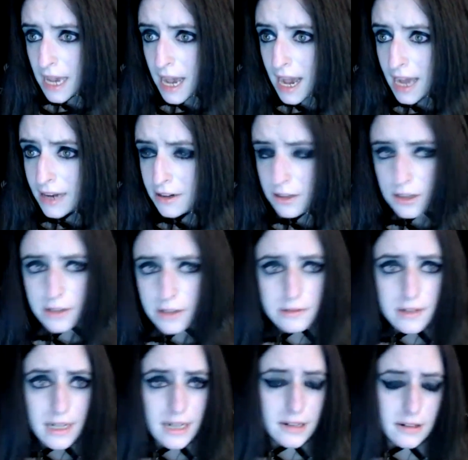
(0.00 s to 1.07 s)
don't know.
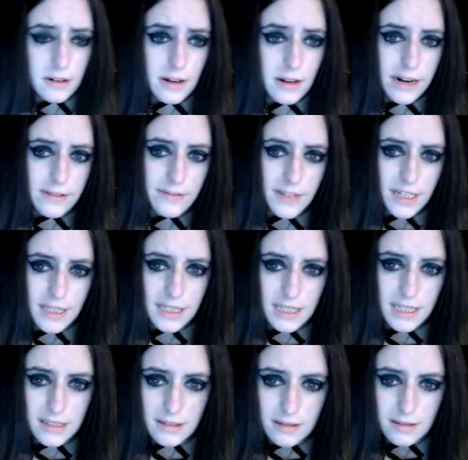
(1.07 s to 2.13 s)
I don't know how to fix
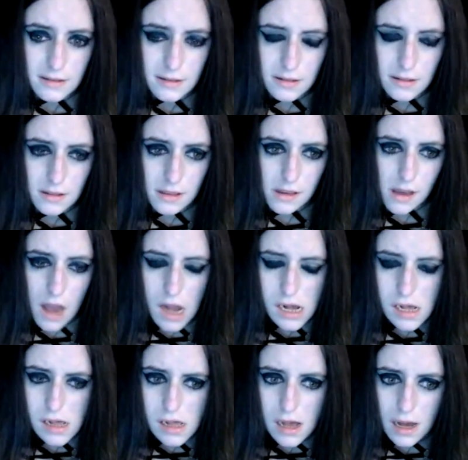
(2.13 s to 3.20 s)
it.
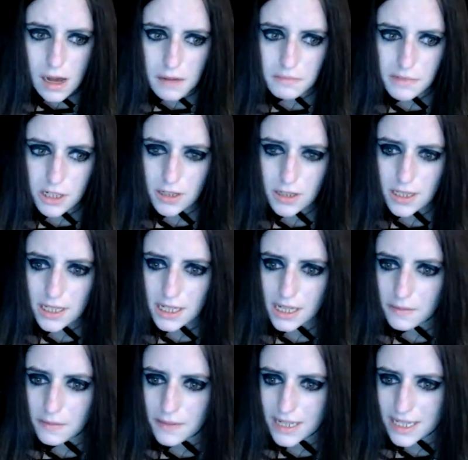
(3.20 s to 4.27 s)
I'm sure it's like in
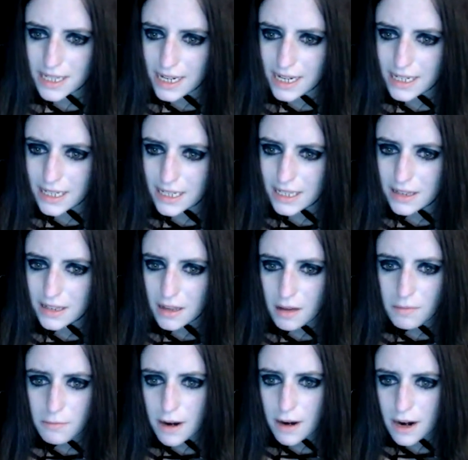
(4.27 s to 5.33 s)
my settings
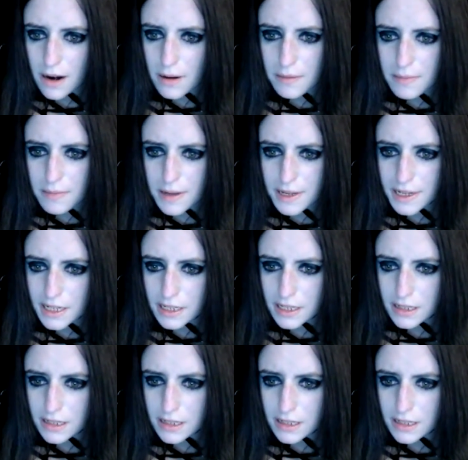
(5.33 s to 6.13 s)
somewhere, but